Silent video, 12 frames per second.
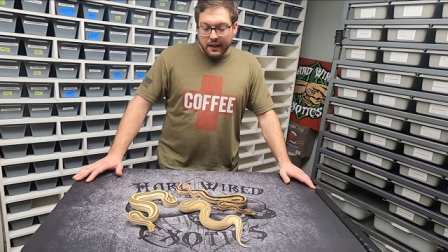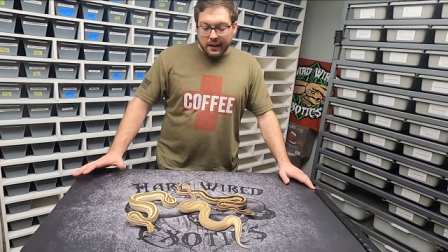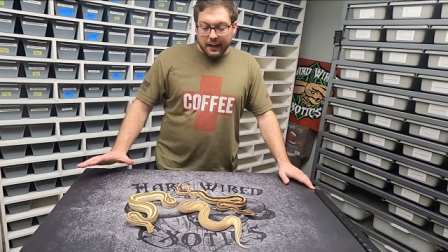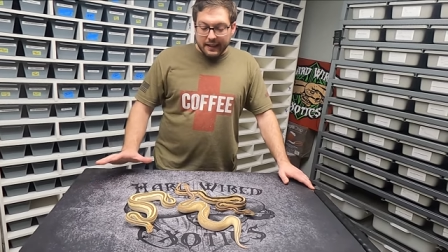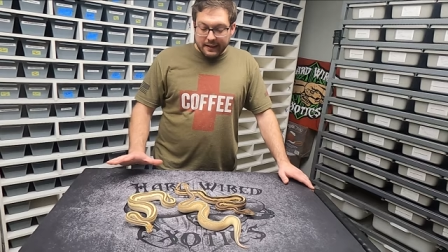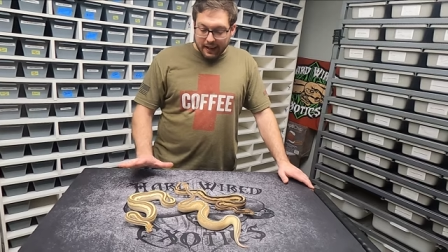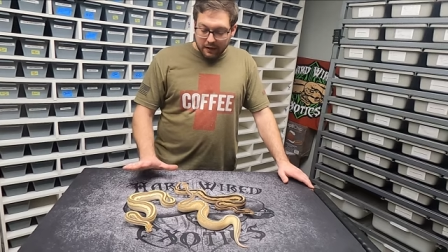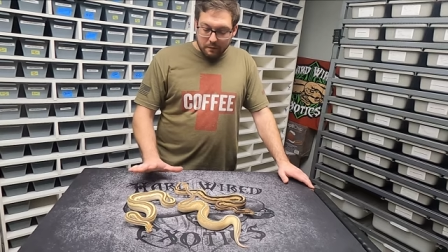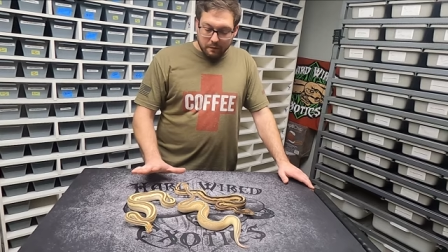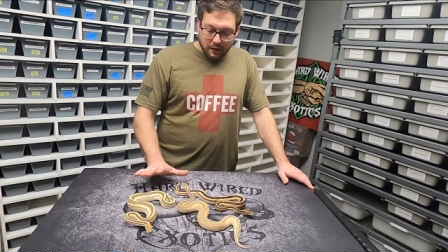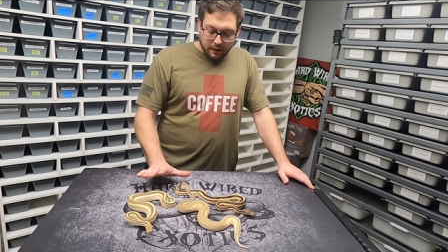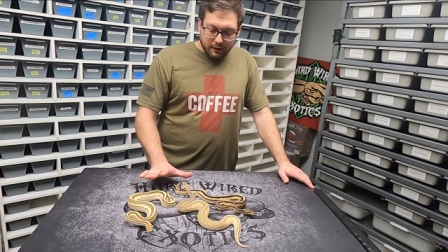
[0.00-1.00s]
And I did that,
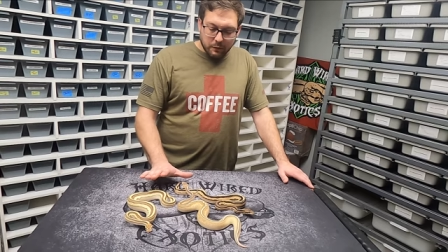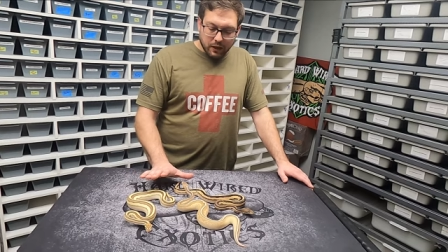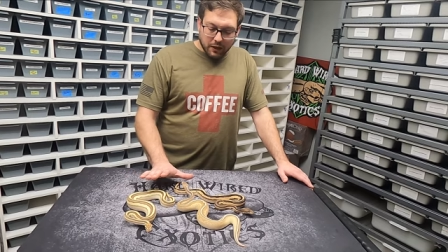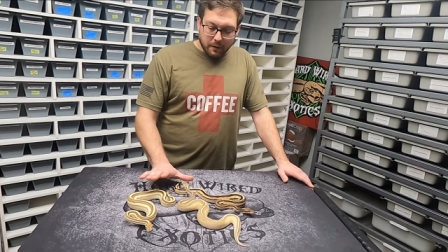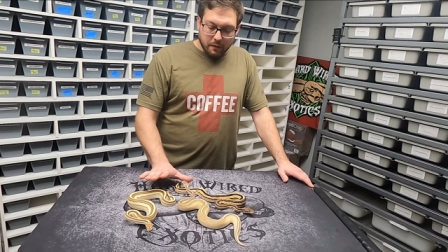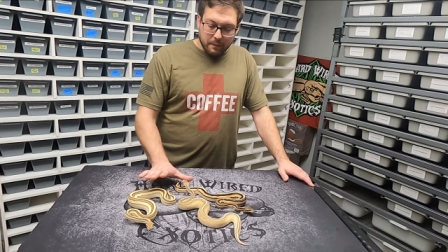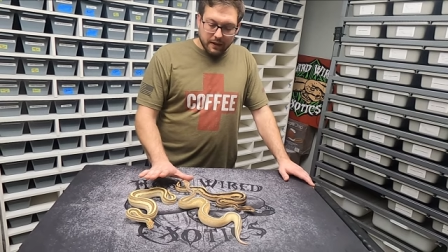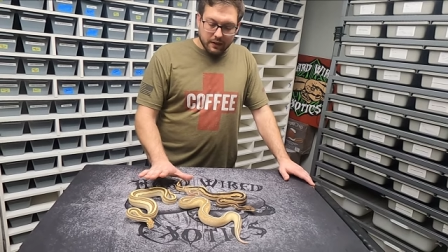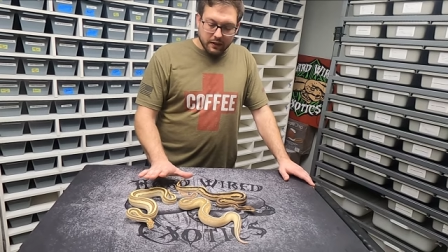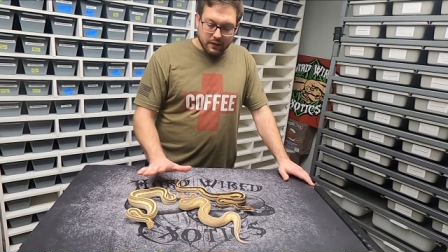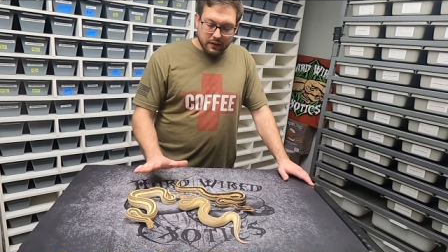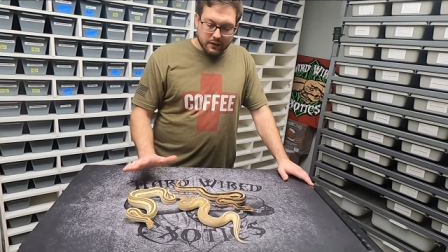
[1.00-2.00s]
like we talked about,
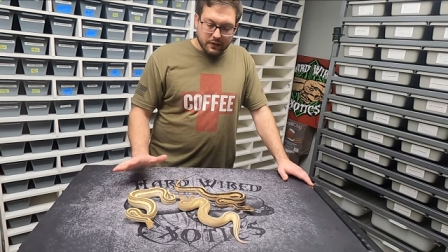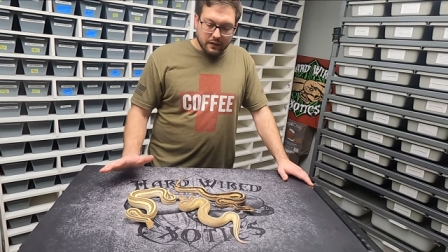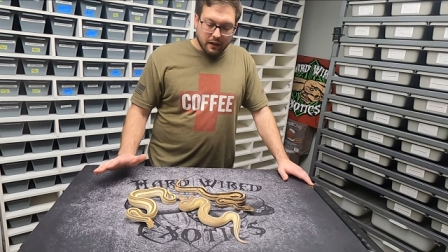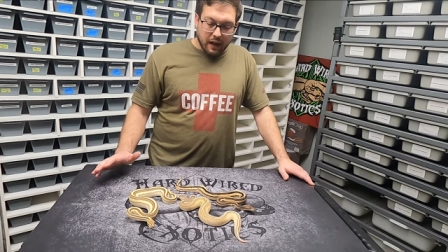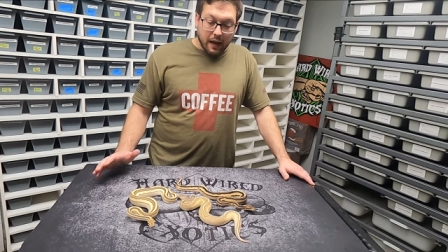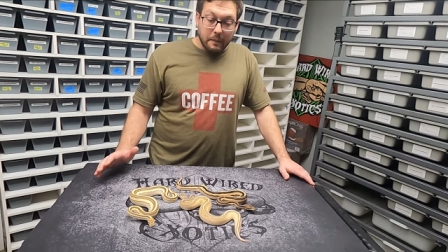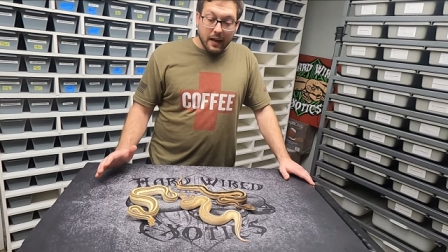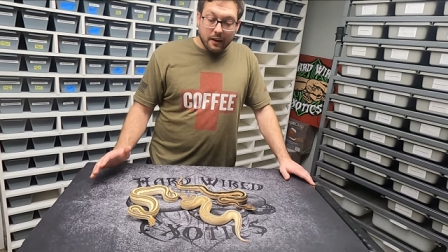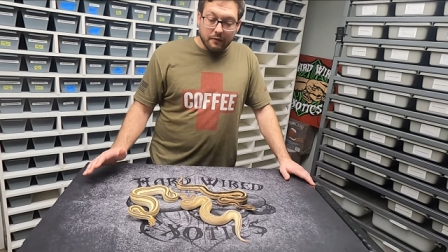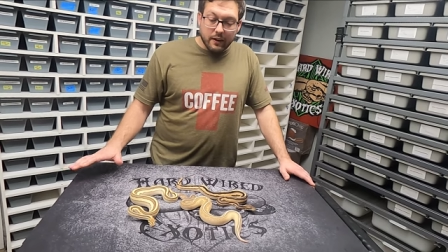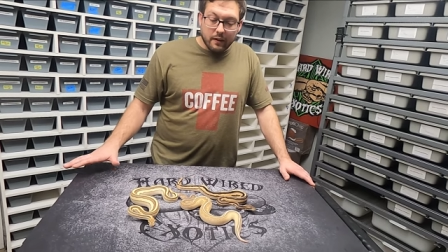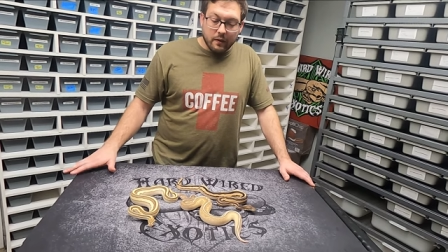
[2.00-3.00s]
because I'm
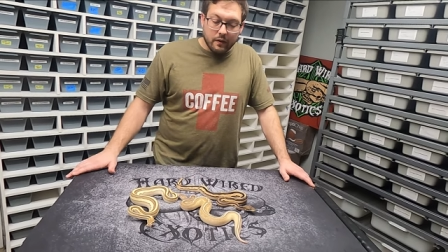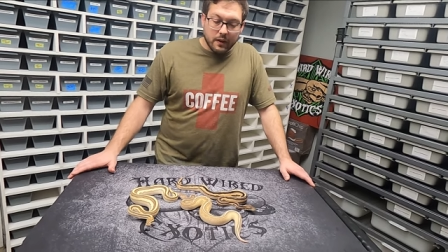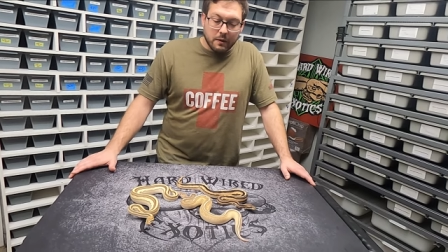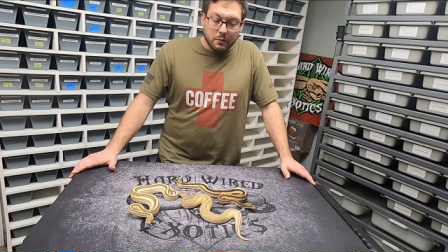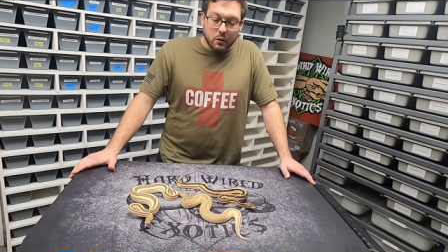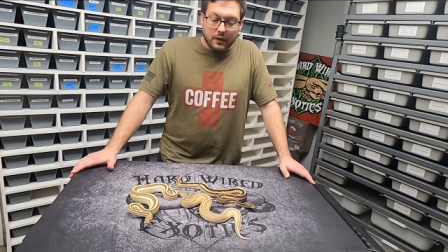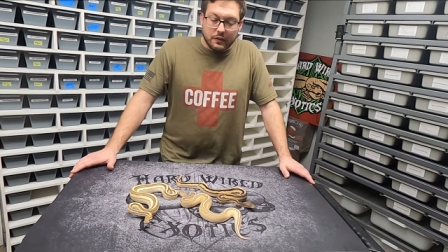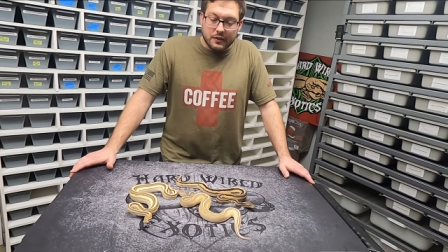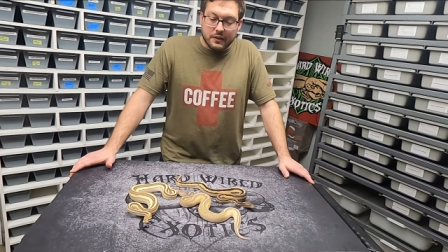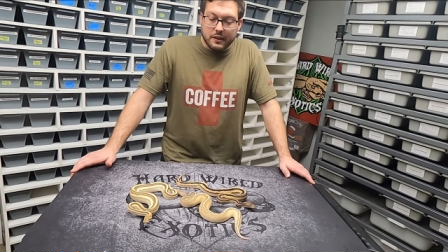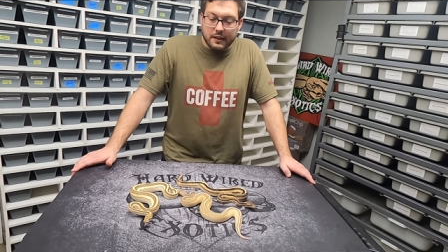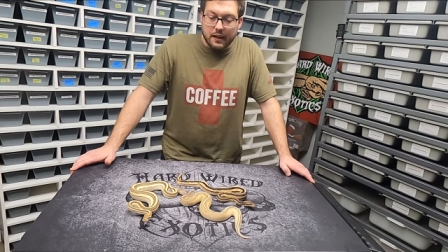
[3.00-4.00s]
heavy in the Blue Eyelid
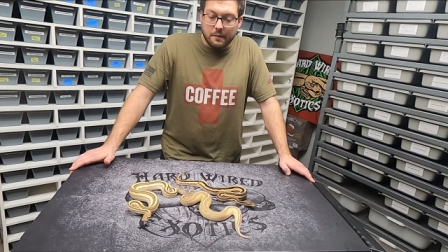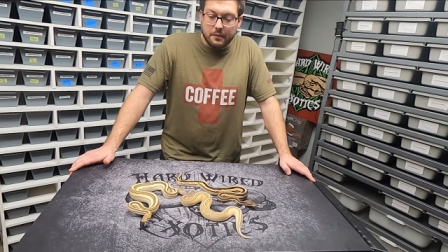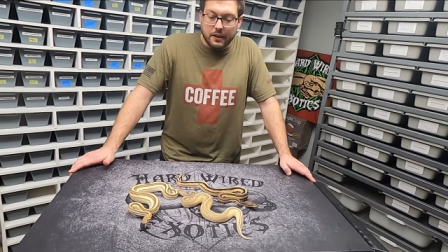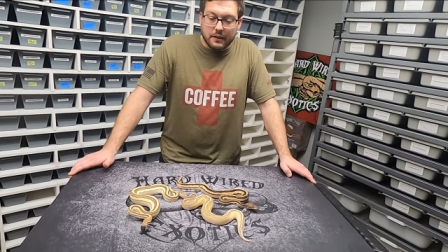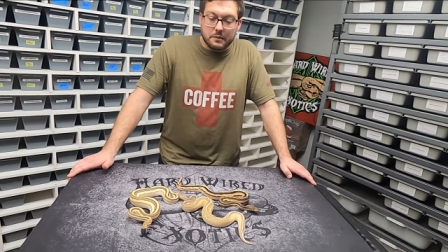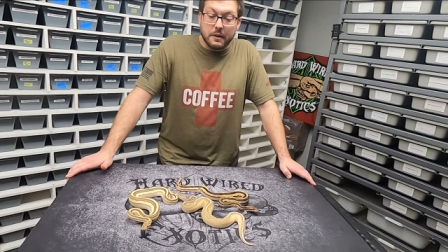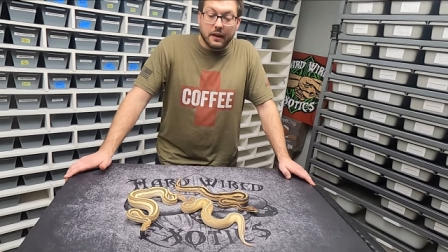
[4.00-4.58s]
Cis Complex,